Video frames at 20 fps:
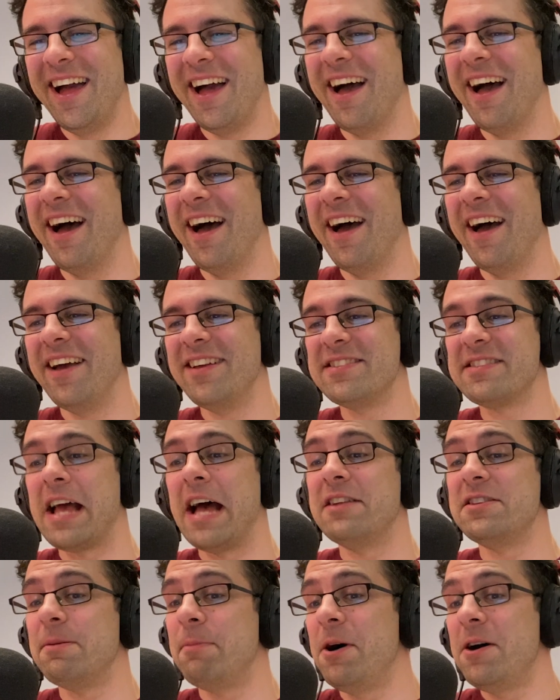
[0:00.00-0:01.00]

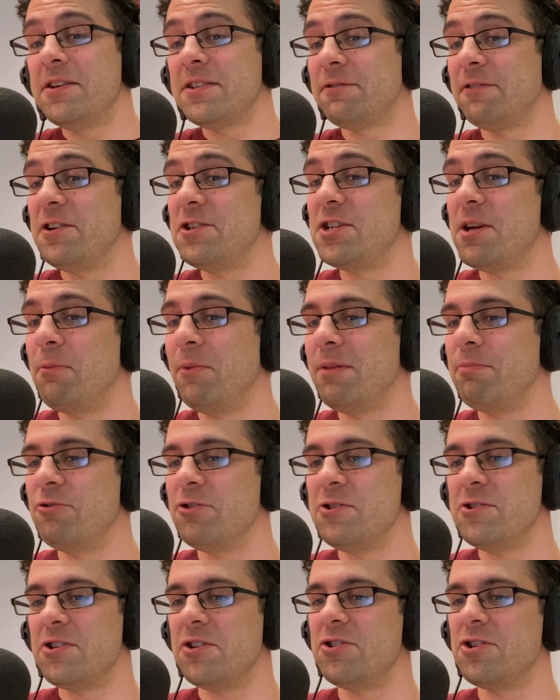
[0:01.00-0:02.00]
And DeBar's friendship with
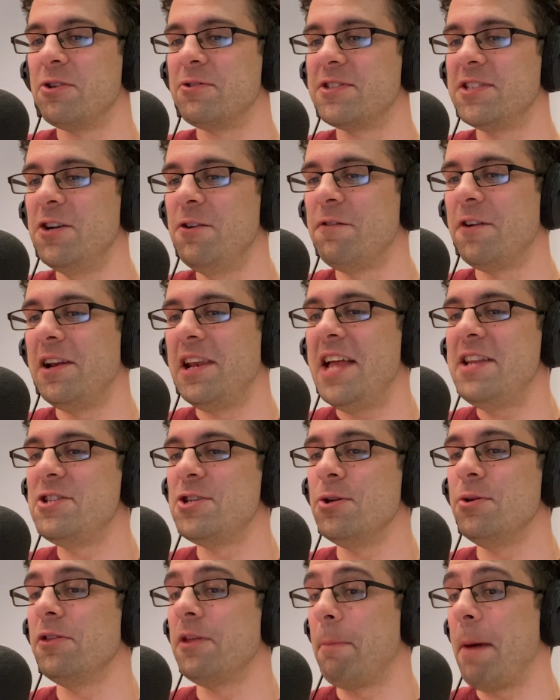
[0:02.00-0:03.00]
producer Joel Silver led
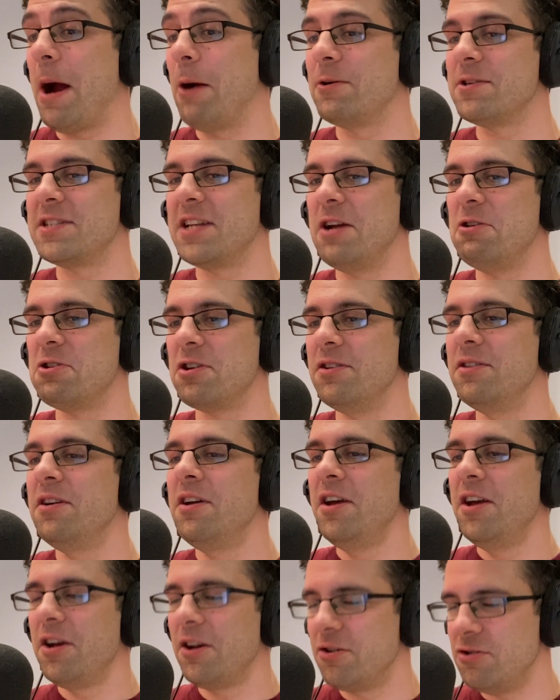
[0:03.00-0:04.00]
to The Power Station
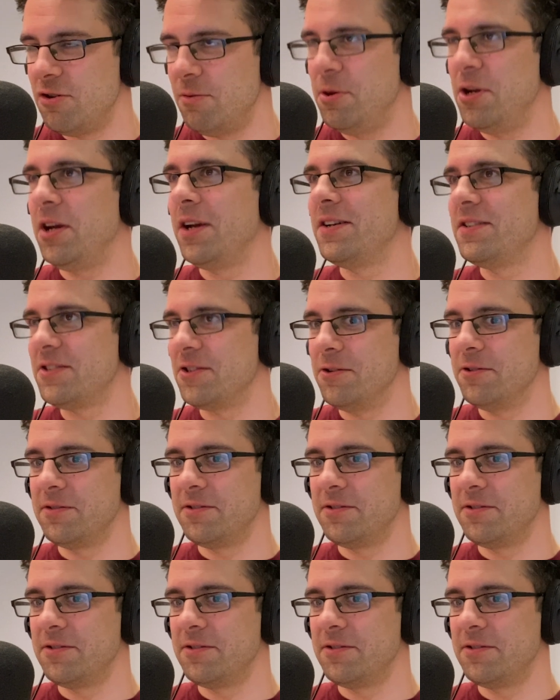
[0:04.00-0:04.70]
contributing a song